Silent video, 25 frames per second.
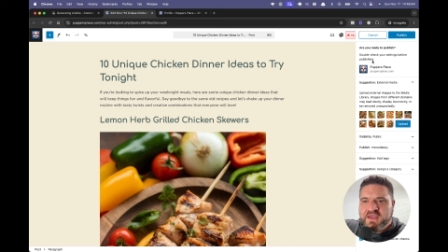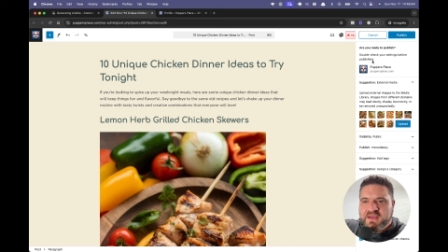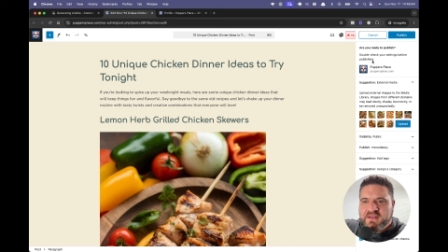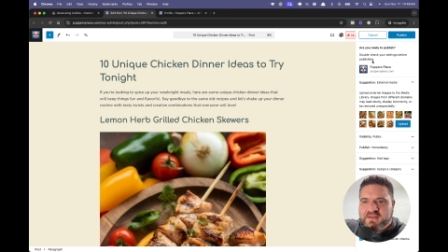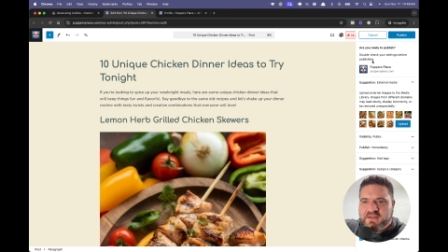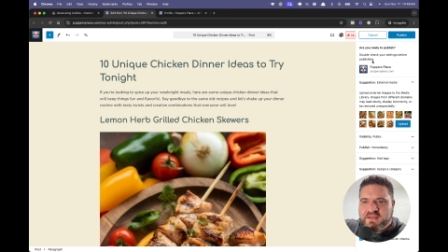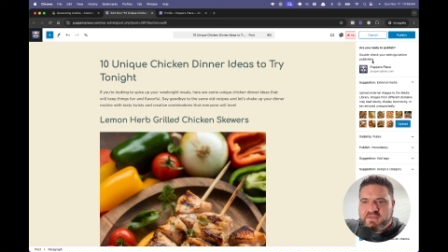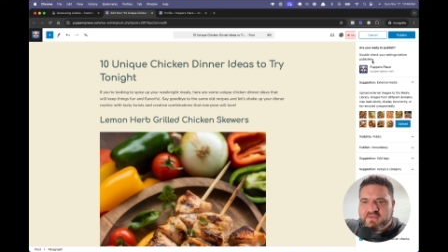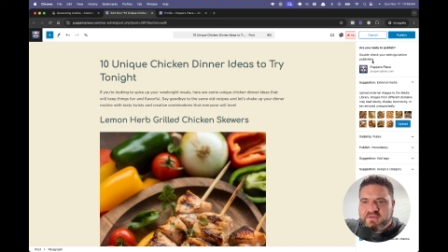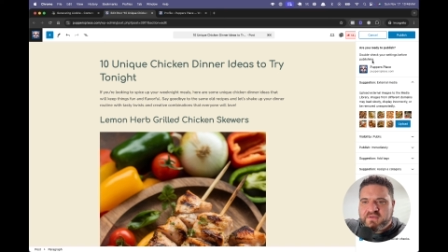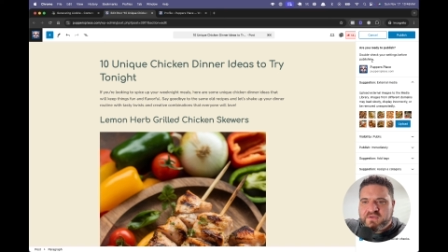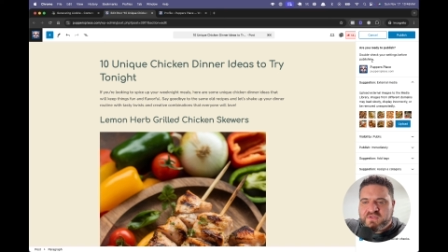
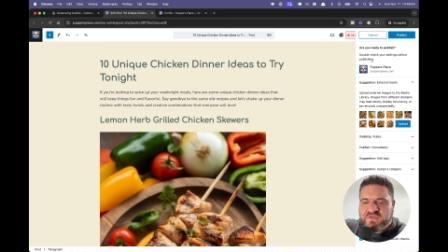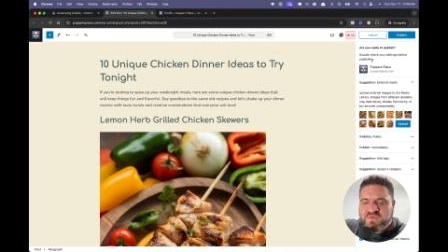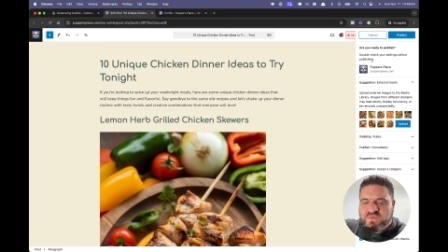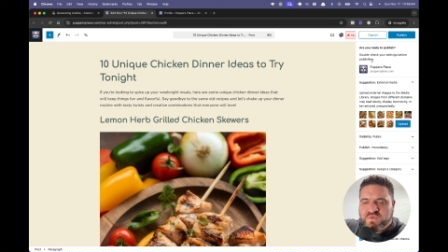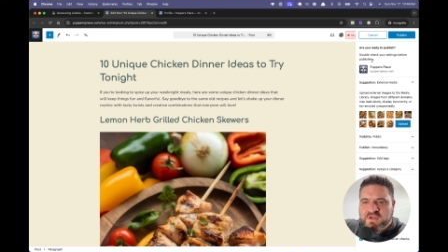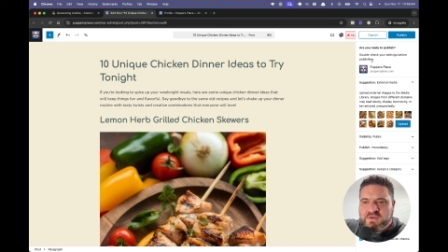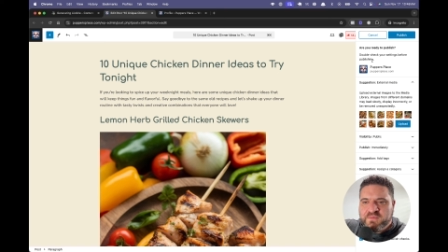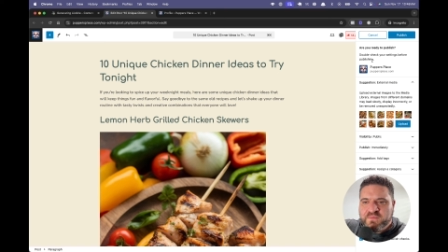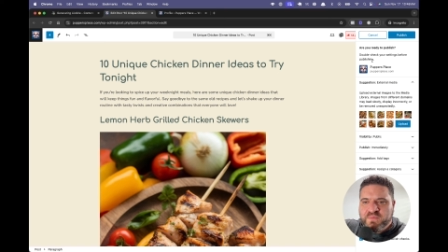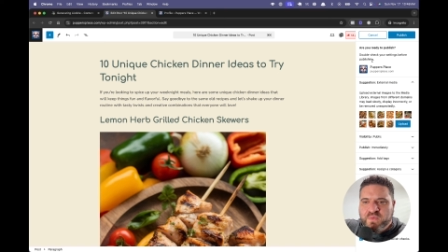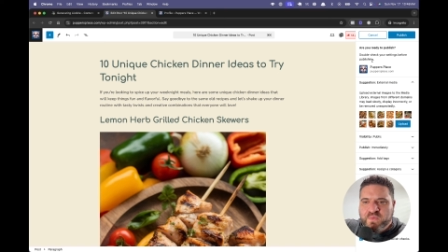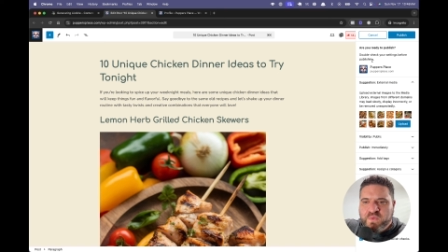Now, there is
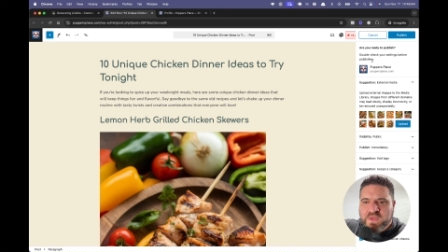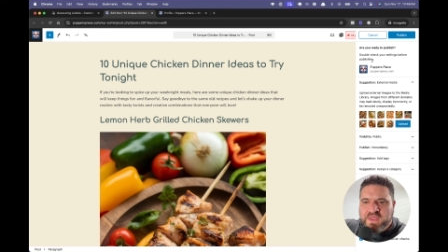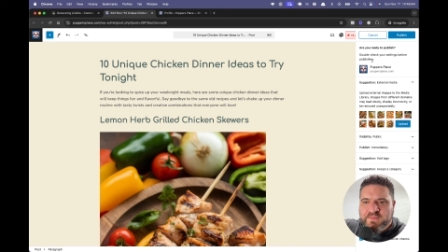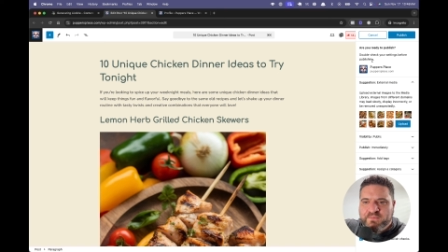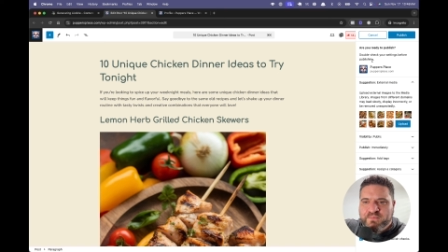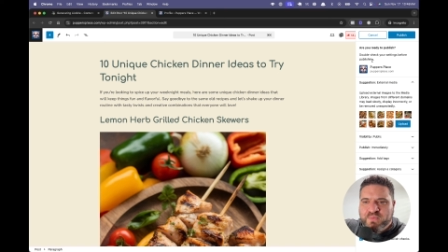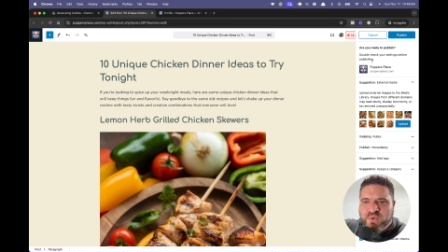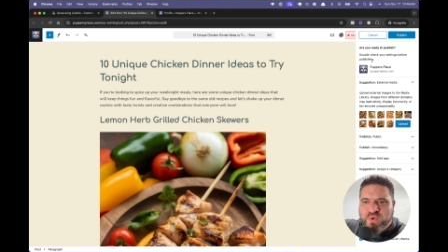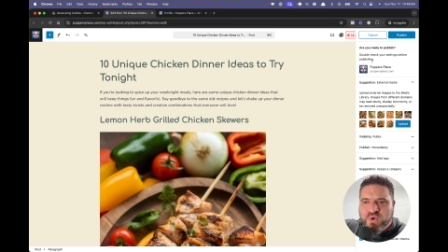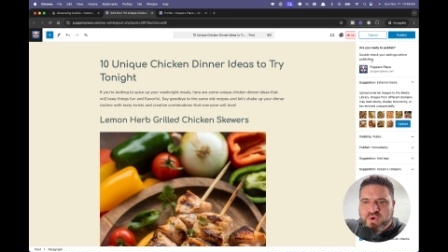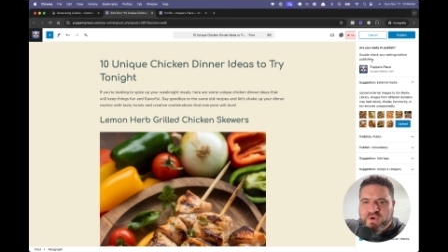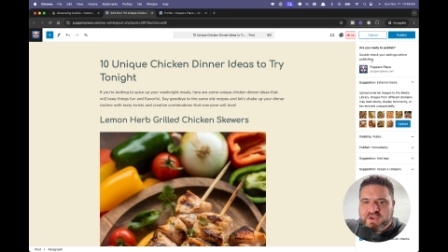one
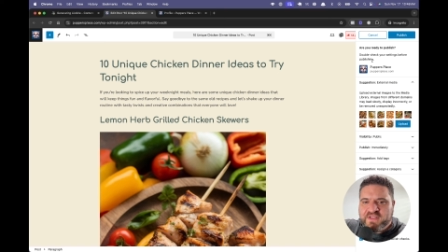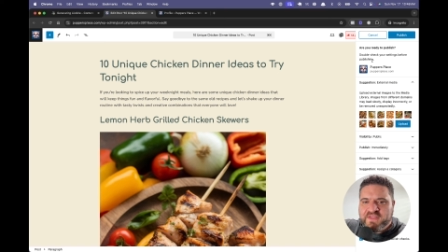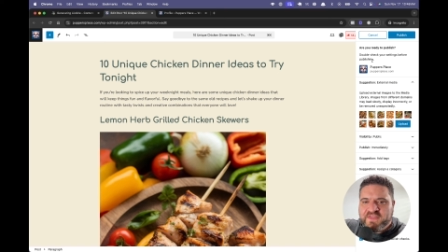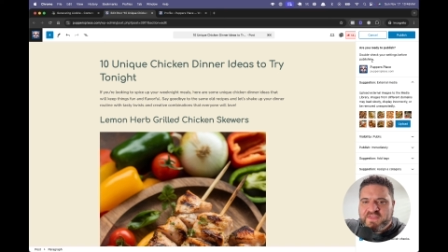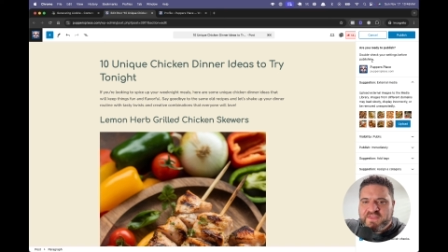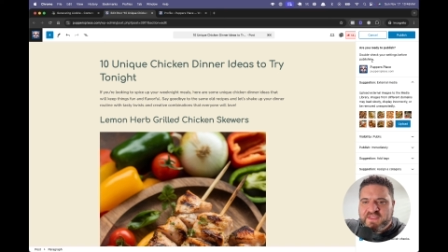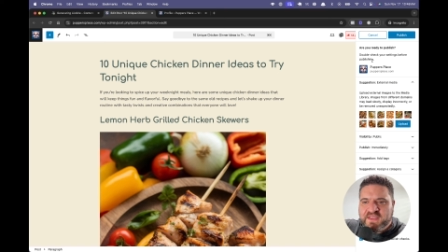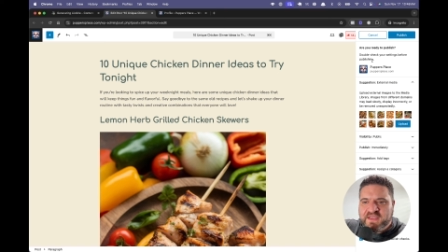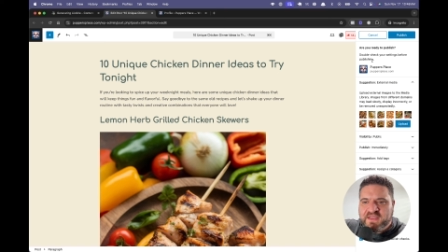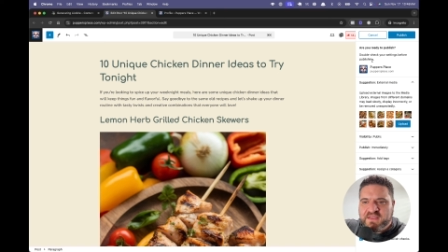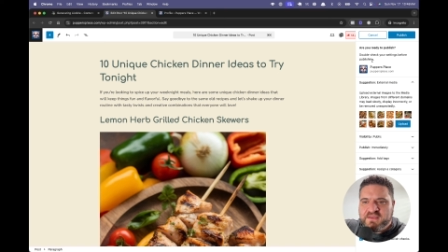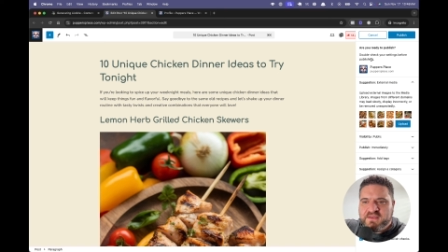important
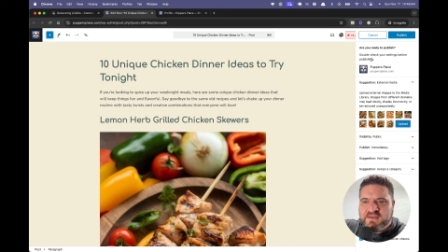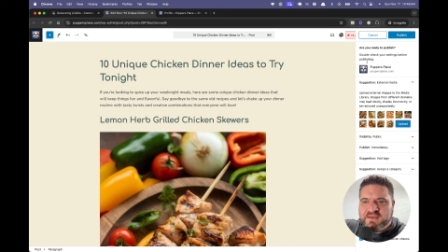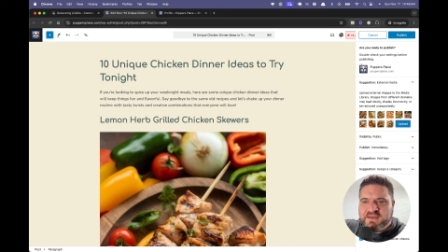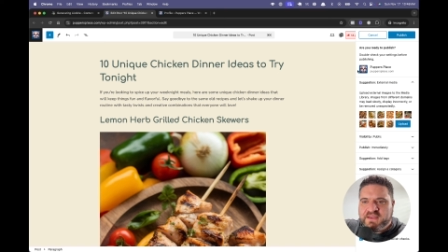thing you